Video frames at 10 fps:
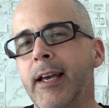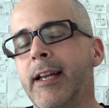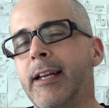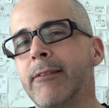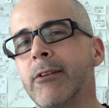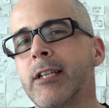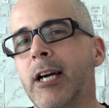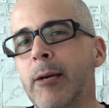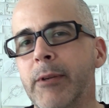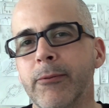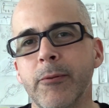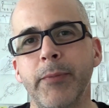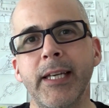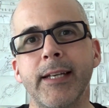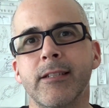And every time it
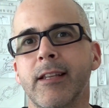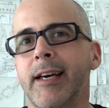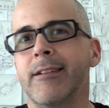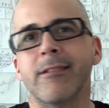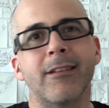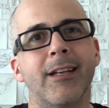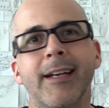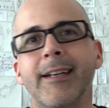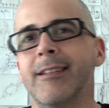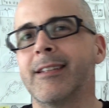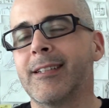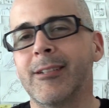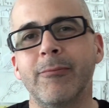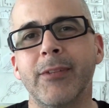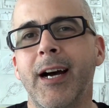repeats, that is like
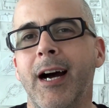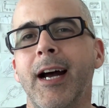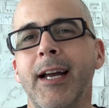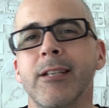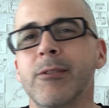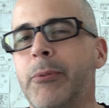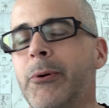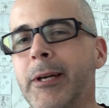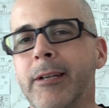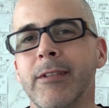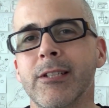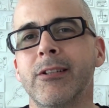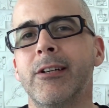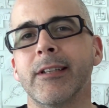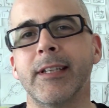the highest point of the song.